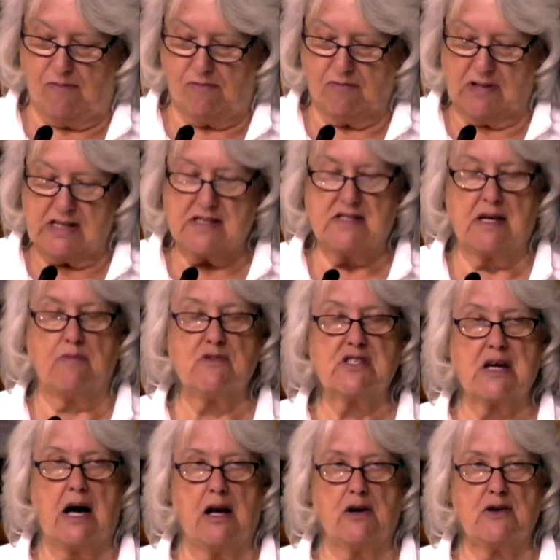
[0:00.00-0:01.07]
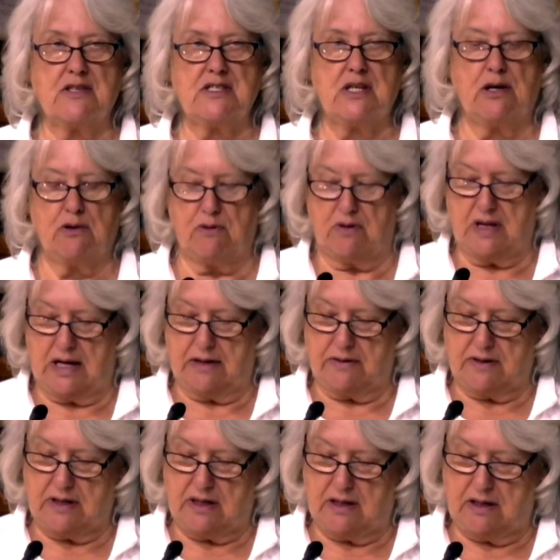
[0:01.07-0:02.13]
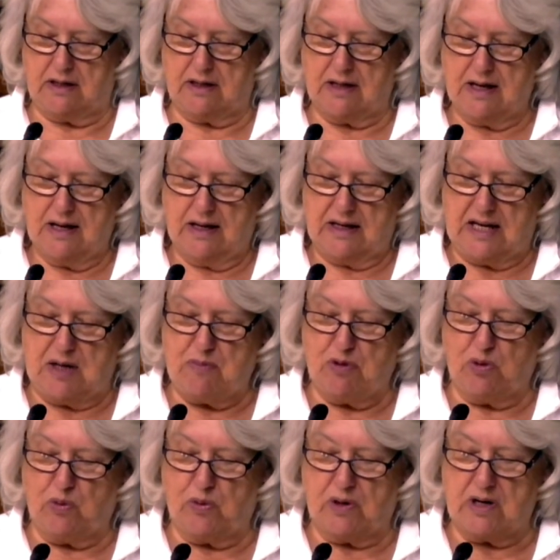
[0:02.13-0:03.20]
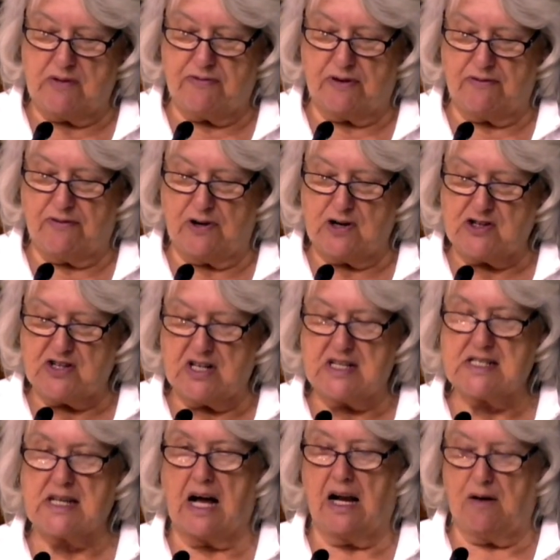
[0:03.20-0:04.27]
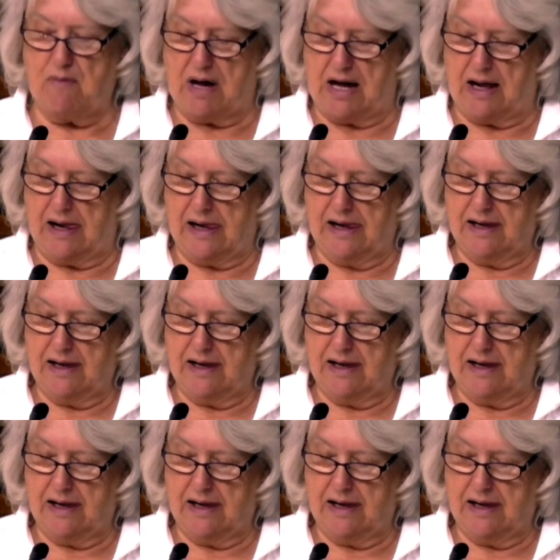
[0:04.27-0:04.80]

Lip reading: Some scholars note that the Hebrew word for virgin is alma,